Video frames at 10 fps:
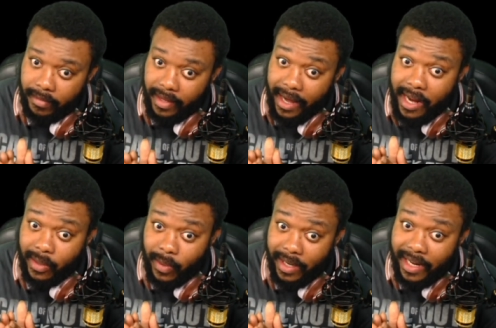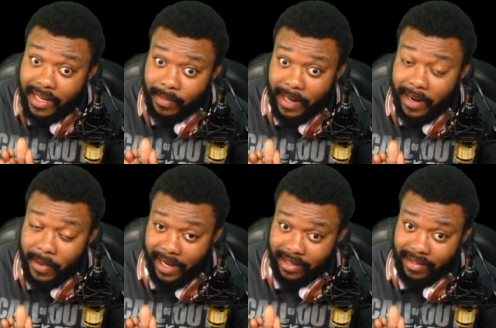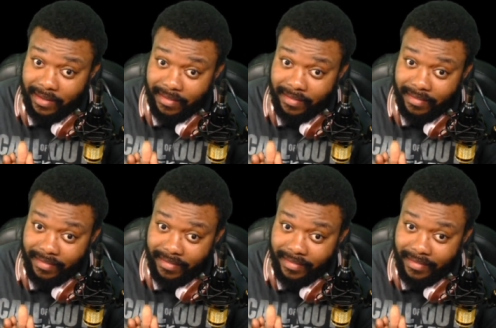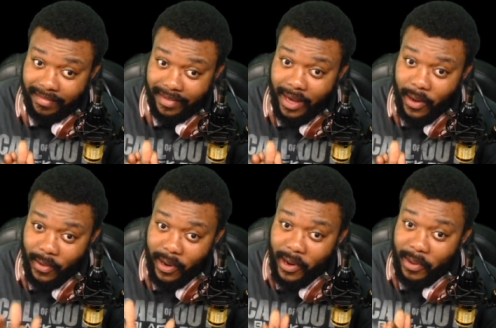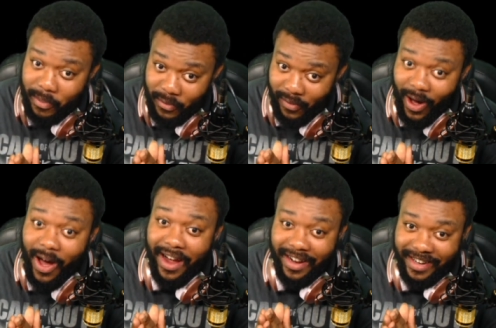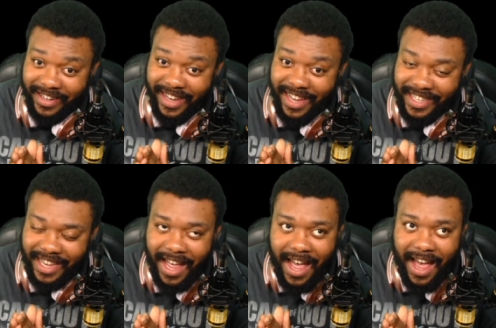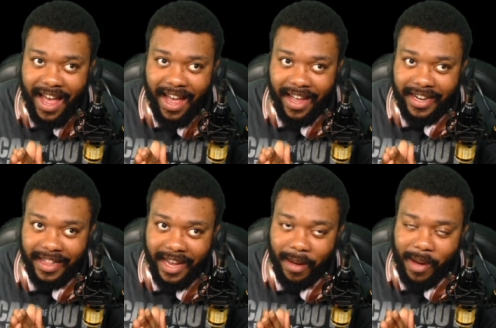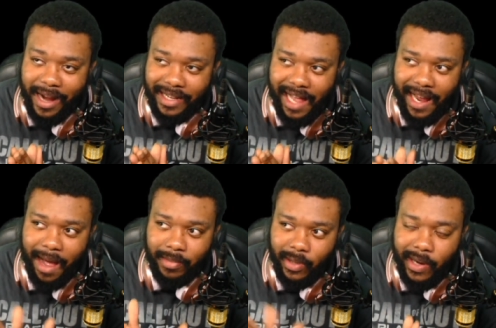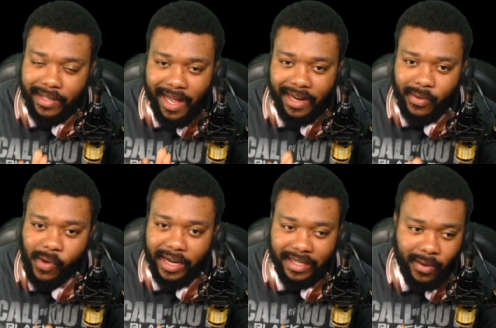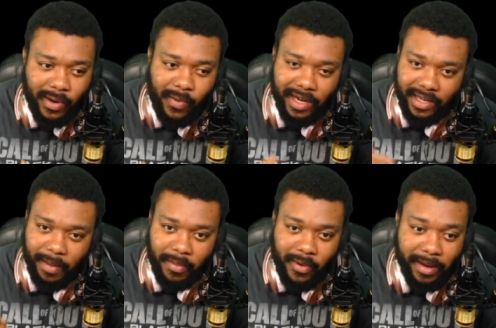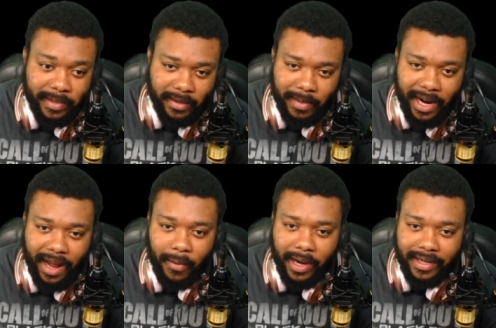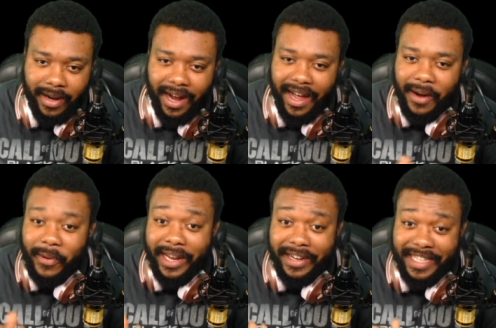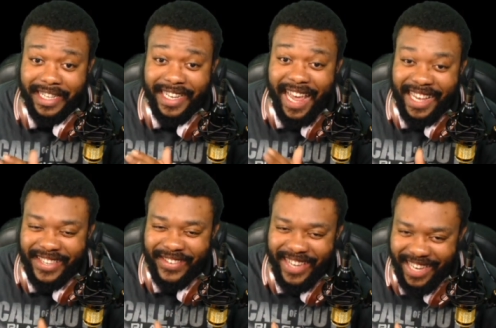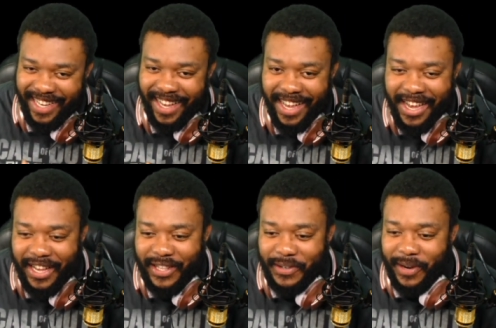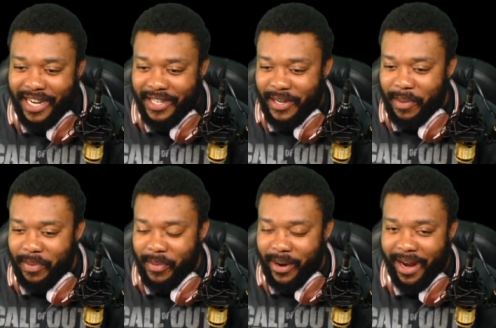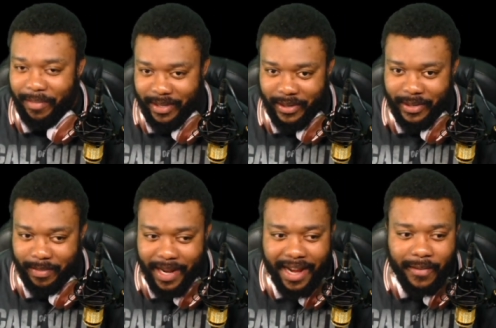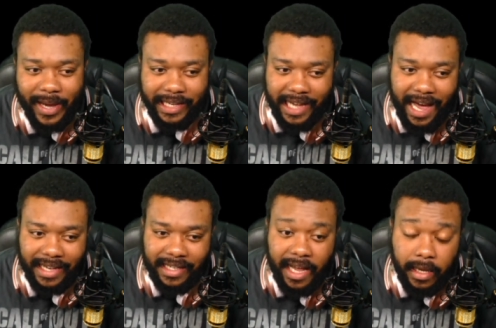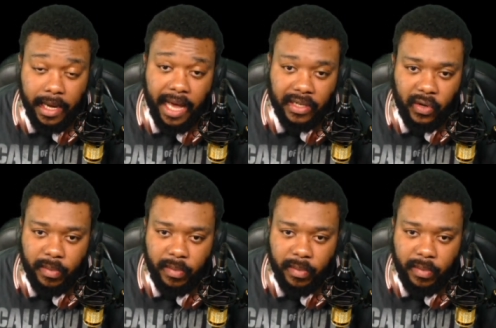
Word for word: is what it is. But anyways, we're gonna move on, because the thing about it, like, I'm so excited to watch this. I want to watch a couple more episodes, but I gotta wait until next week to watch a couple more episodes. But anyways, guys, thank you guys so